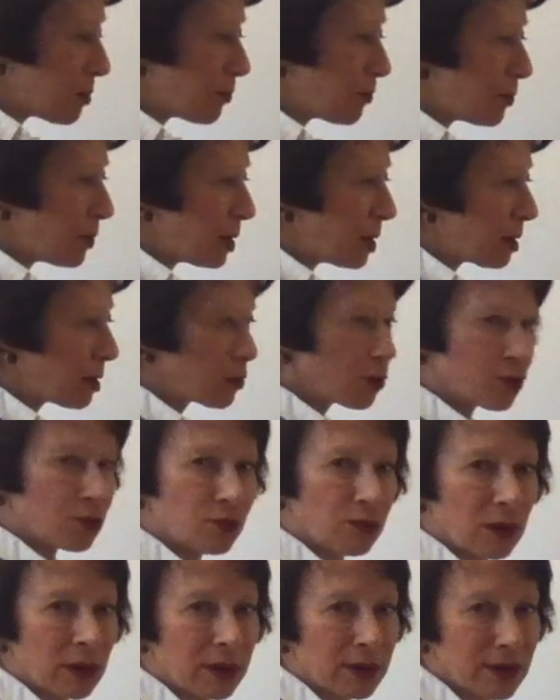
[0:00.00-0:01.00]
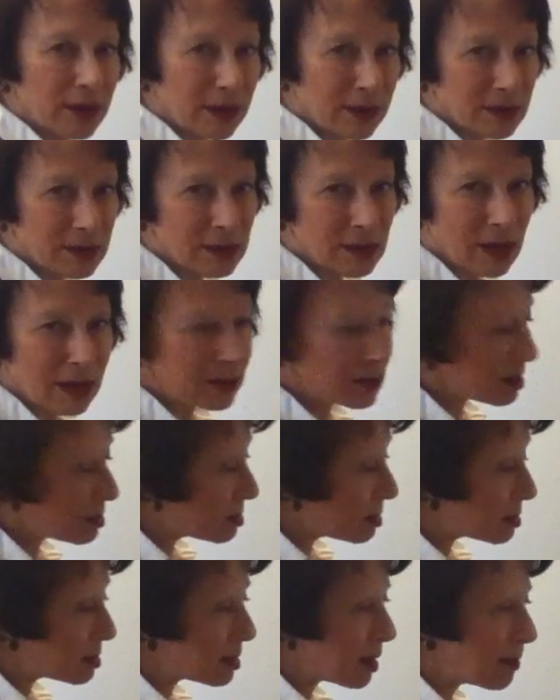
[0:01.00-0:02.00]
to feel shrunk in size.
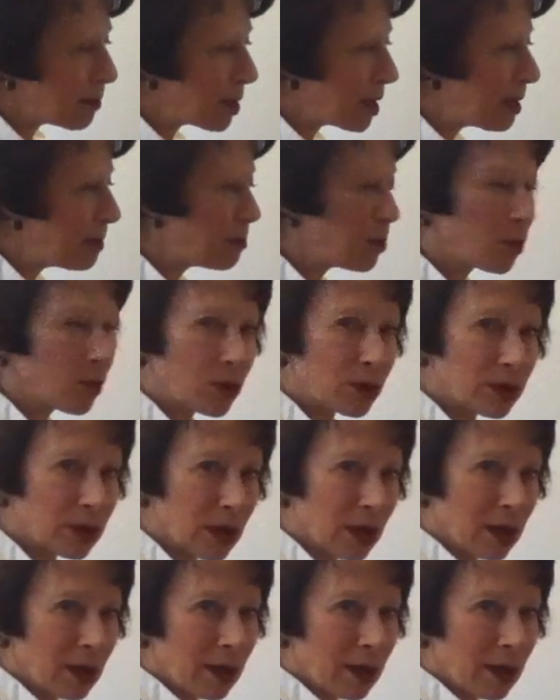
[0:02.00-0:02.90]
It's the same keyboard,